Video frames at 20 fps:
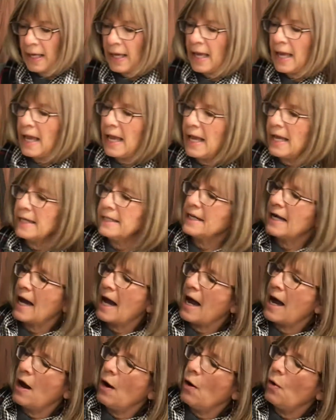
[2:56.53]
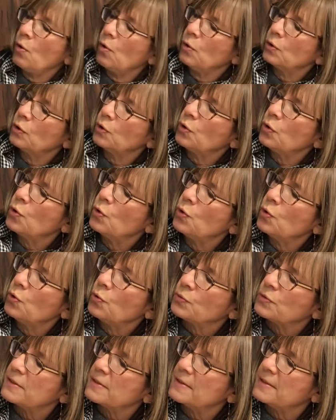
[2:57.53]
An owl
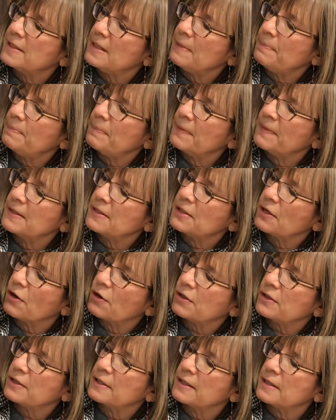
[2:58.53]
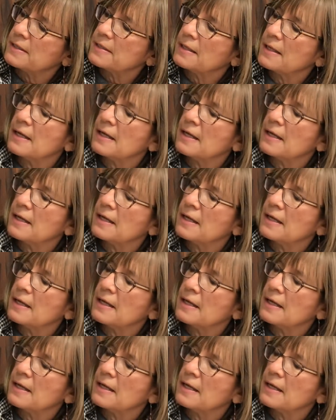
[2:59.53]
hoots deep in the darkness.